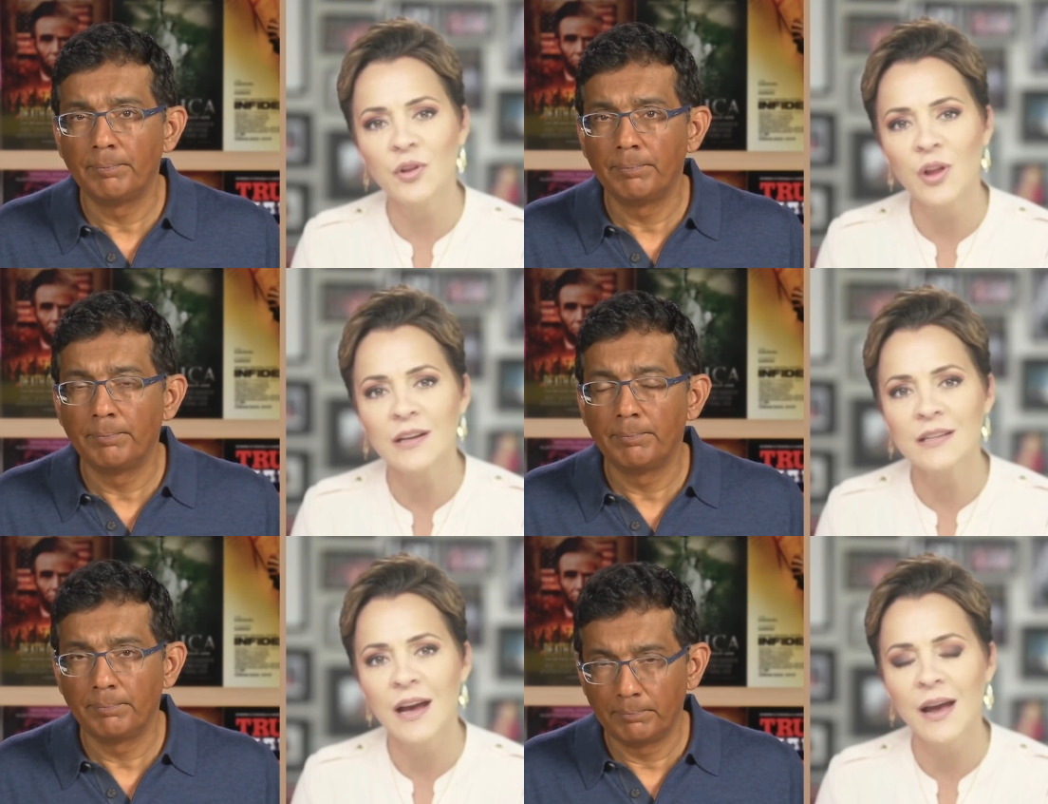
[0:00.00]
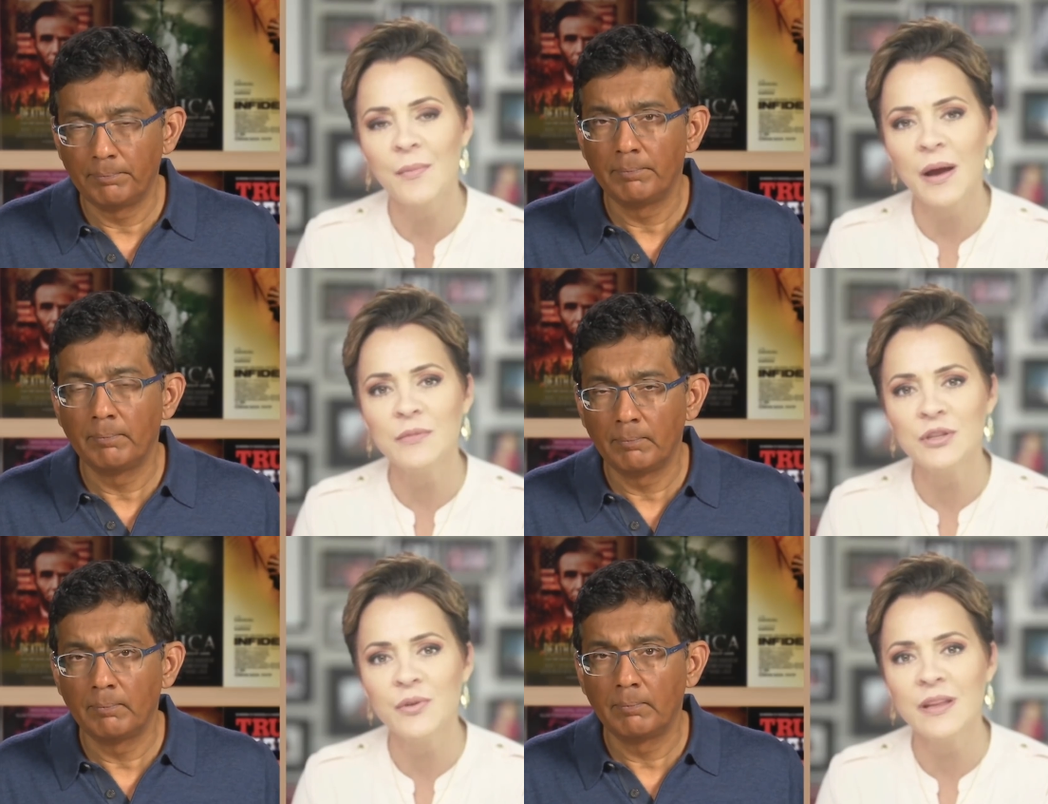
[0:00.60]
Speaker 1: long time. I'm
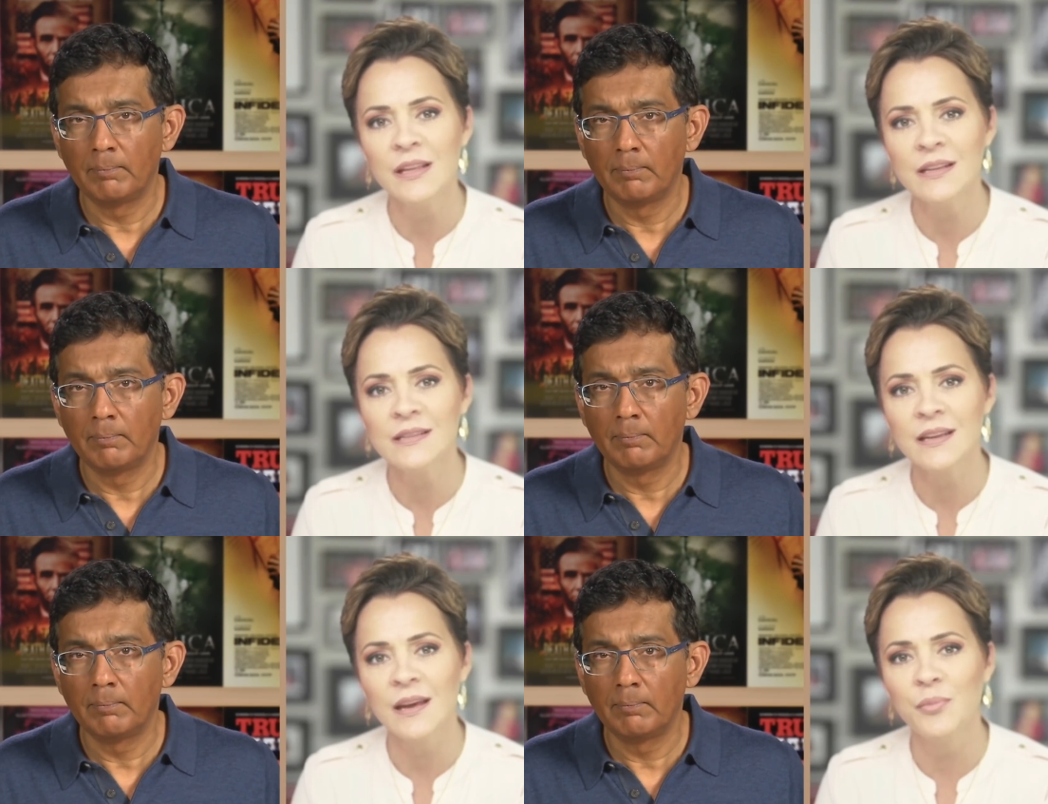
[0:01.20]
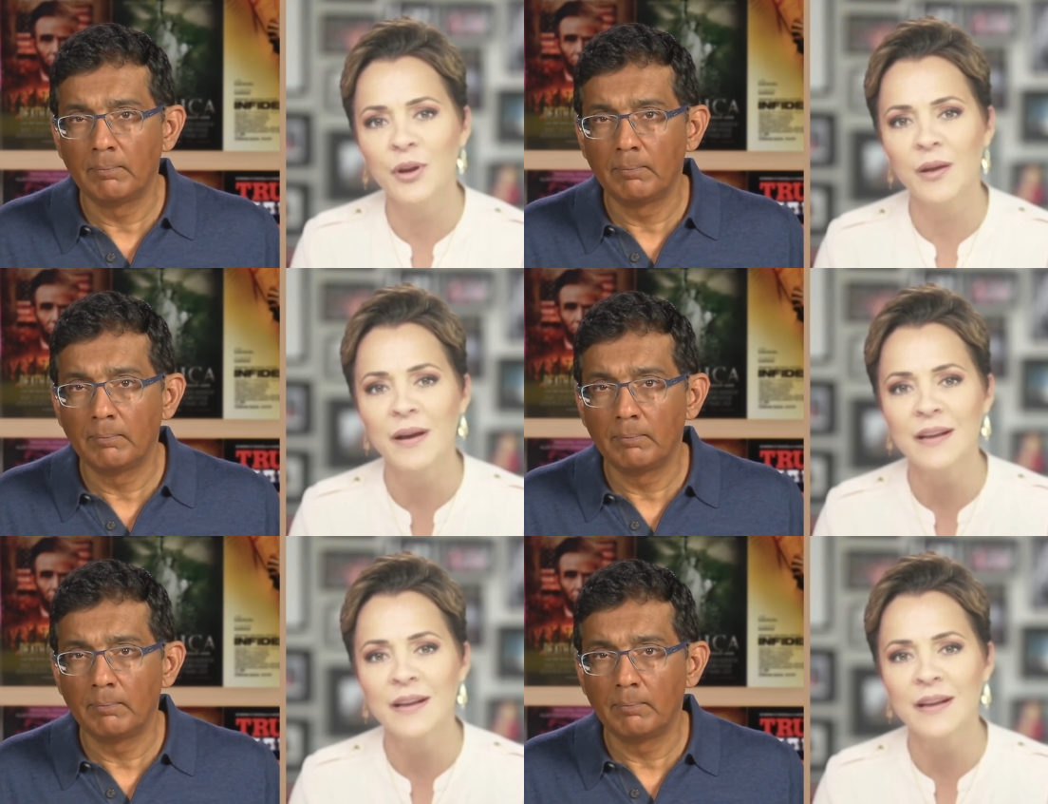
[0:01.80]
doing this. I'm putting